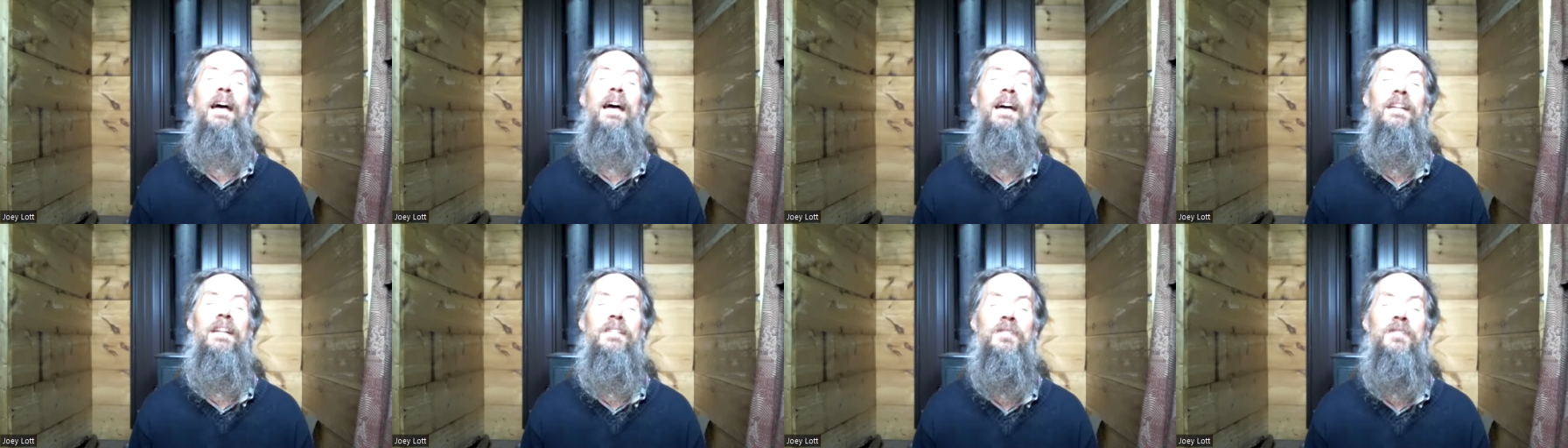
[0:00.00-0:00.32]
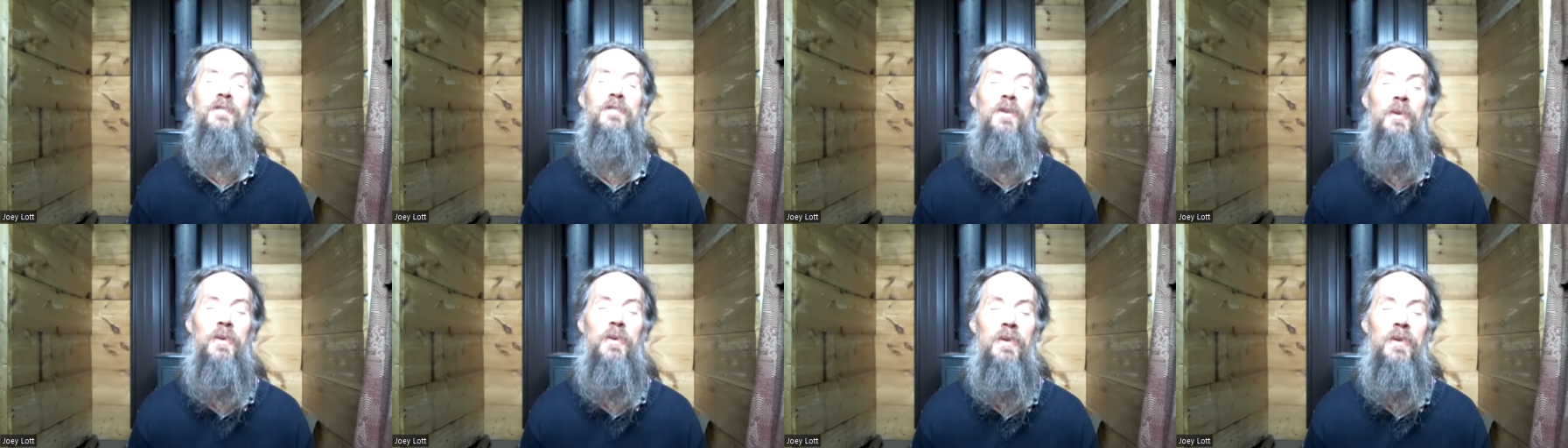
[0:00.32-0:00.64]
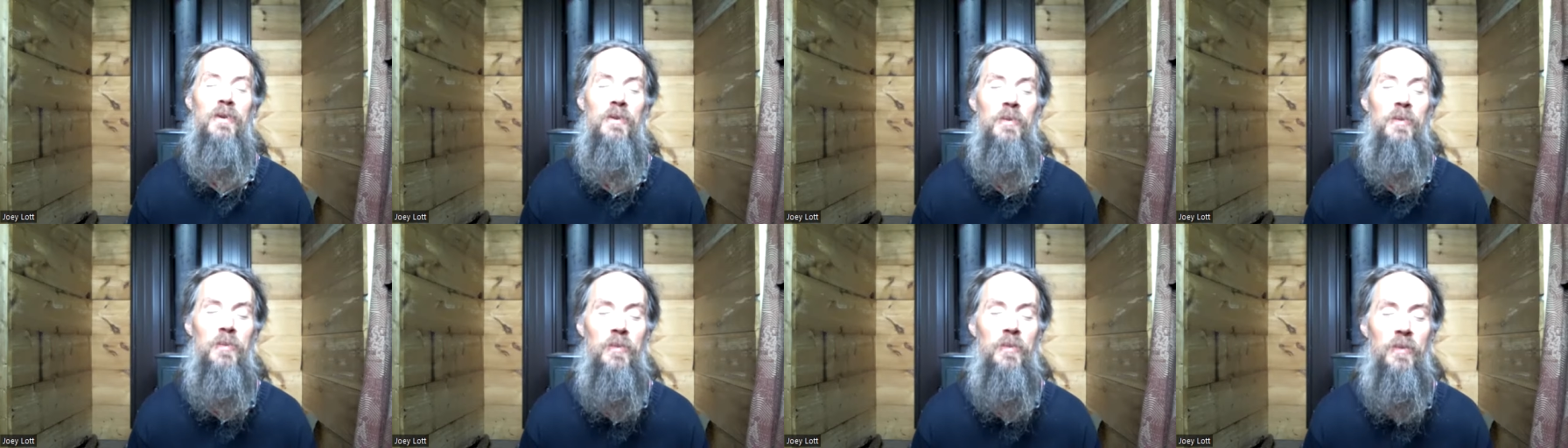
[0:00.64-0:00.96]
and so
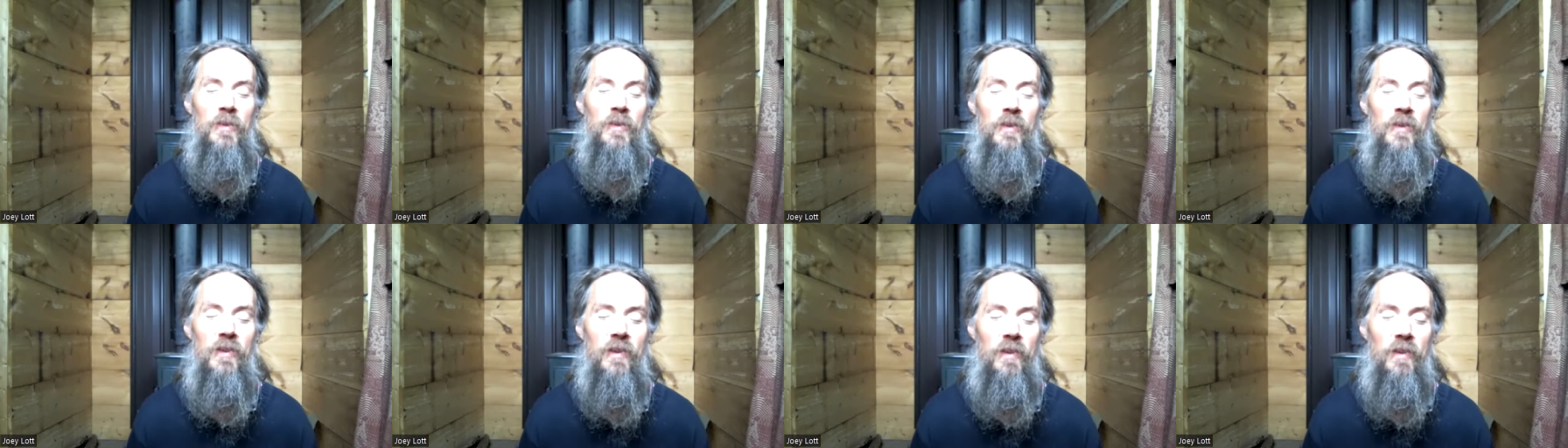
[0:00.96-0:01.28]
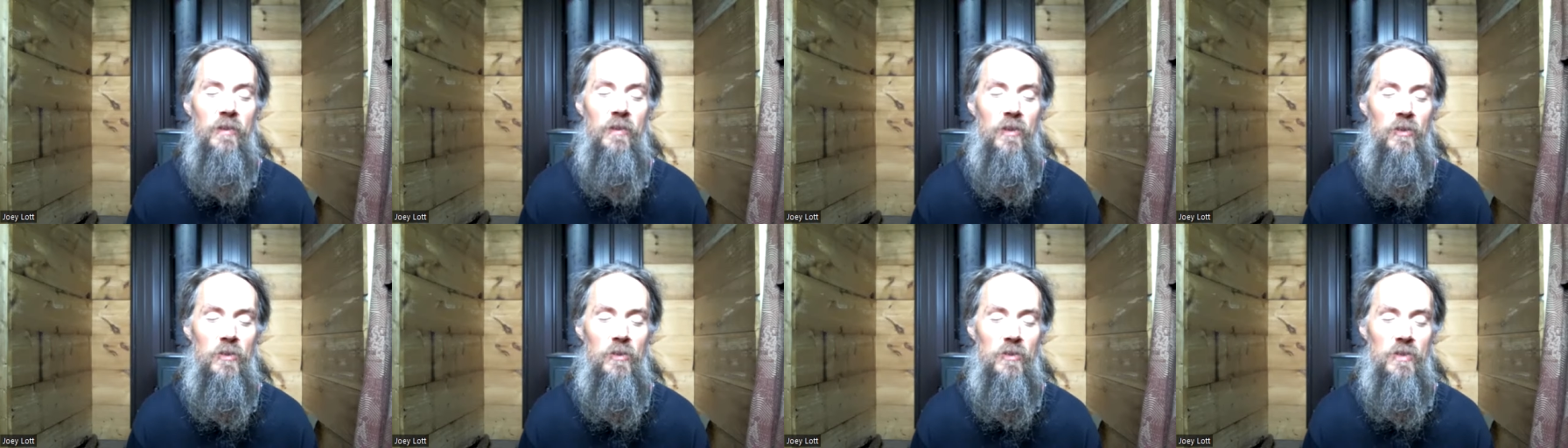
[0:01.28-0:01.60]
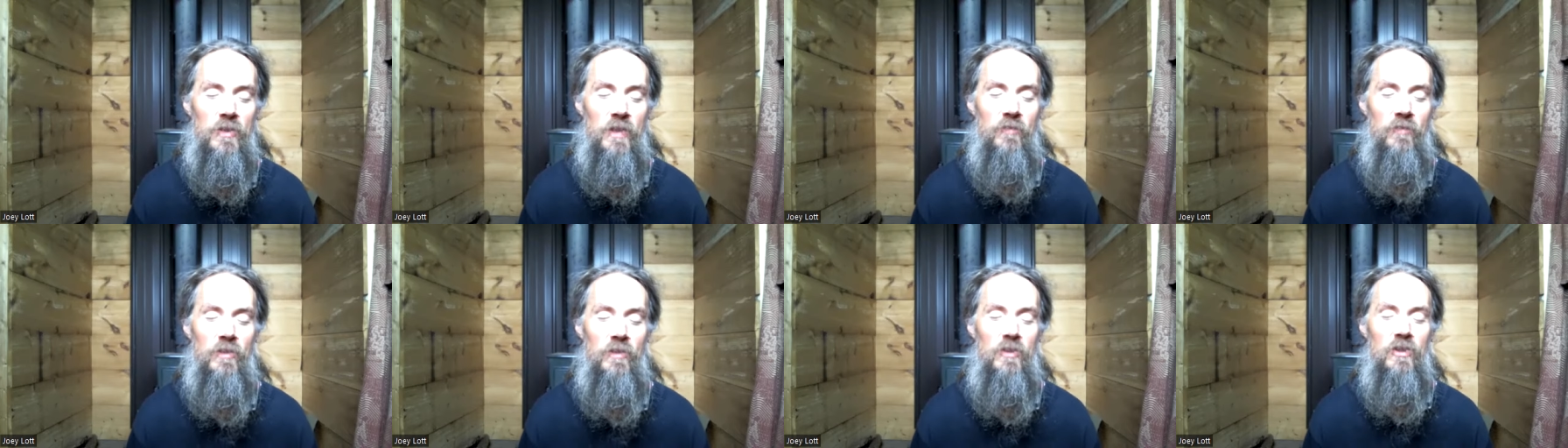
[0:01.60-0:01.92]
you you
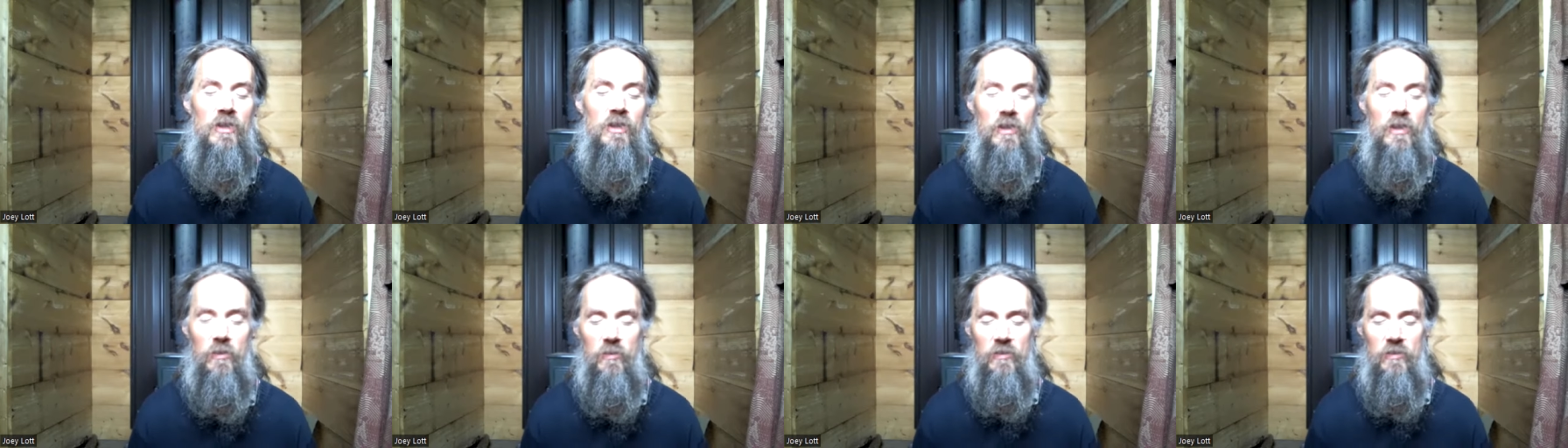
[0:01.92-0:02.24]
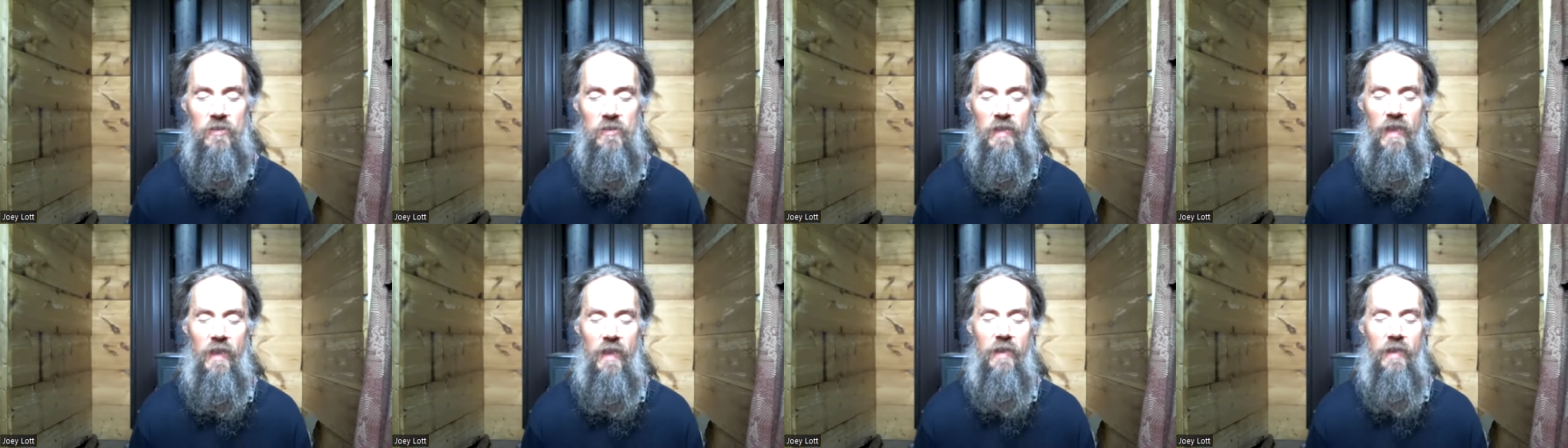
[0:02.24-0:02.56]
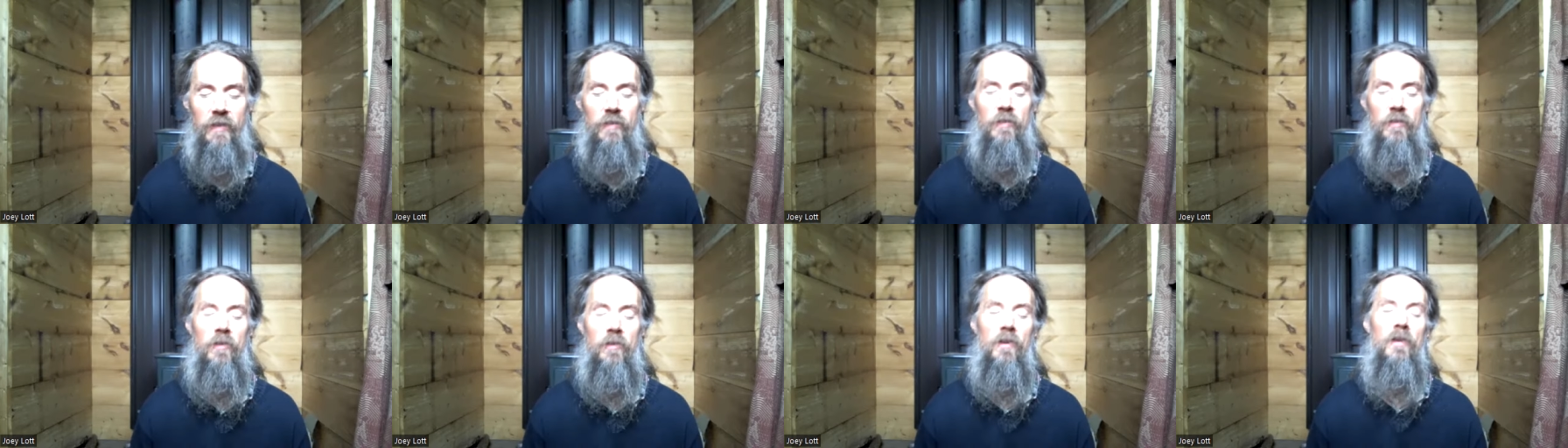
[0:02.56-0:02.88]
just have to choose that.